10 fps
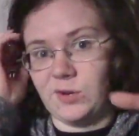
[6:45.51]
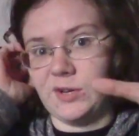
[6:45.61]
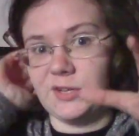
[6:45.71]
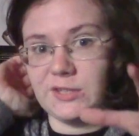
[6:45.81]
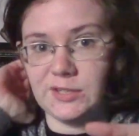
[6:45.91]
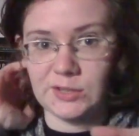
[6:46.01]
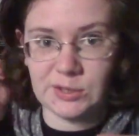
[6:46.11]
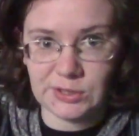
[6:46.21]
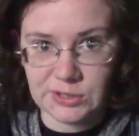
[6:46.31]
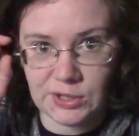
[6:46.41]
on
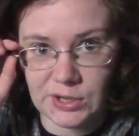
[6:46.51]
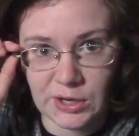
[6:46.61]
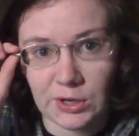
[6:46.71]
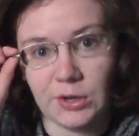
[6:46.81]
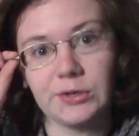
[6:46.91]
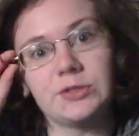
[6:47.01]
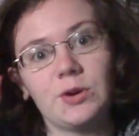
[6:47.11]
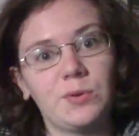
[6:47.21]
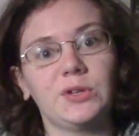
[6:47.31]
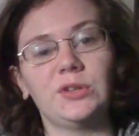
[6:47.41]
the song called
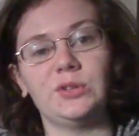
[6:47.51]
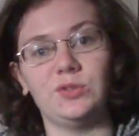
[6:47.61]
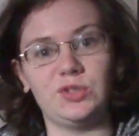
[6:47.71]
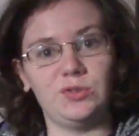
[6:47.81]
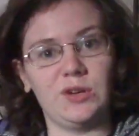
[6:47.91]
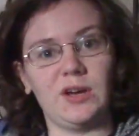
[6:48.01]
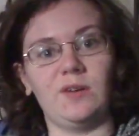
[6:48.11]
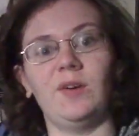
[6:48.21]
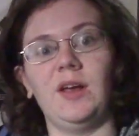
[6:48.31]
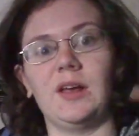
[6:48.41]
Don't Wanna Lose You
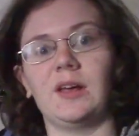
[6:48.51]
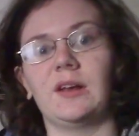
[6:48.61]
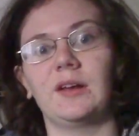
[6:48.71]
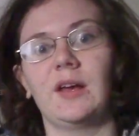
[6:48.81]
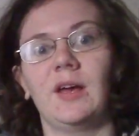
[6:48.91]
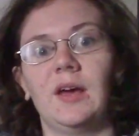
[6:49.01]
Now, and